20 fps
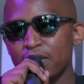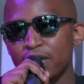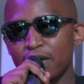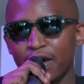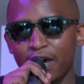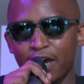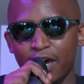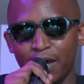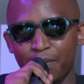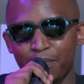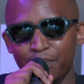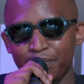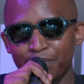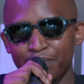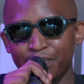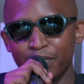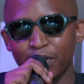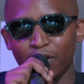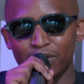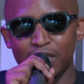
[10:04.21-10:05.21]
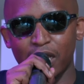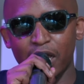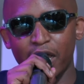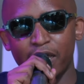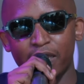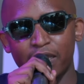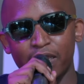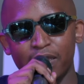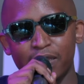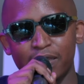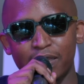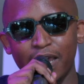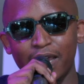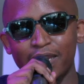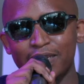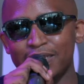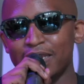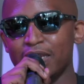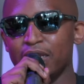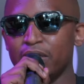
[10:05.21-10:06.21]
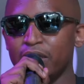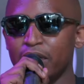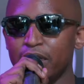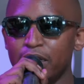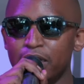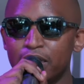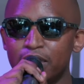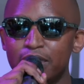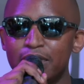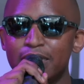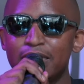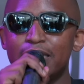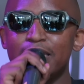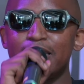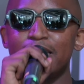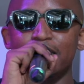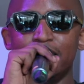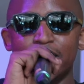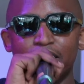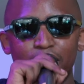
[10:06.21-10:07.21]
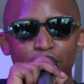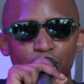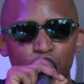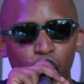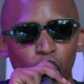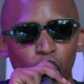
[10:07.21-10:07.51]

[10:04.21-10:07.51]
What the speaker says: because I then didn't need to